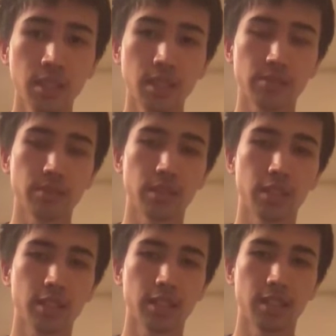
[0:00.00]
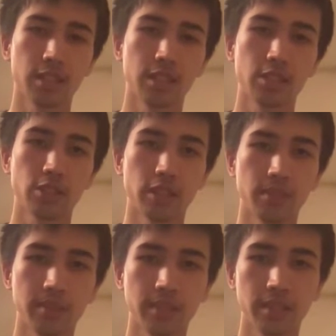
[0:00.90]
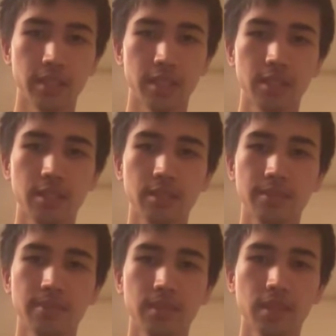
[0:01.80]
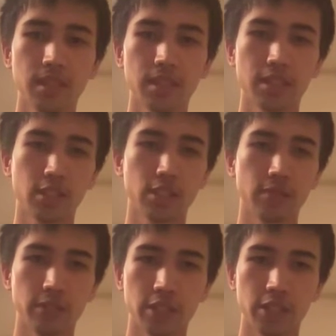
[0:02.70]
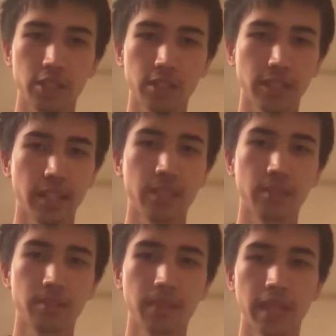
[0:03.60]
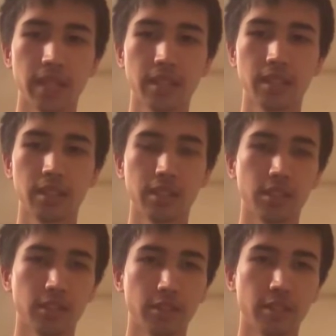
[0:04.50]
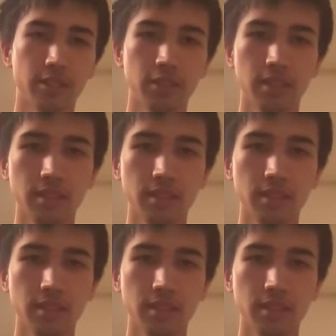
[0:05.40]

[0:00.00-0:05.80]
If we launch satellites straight up into the air, essentially it will just land back onto the ground,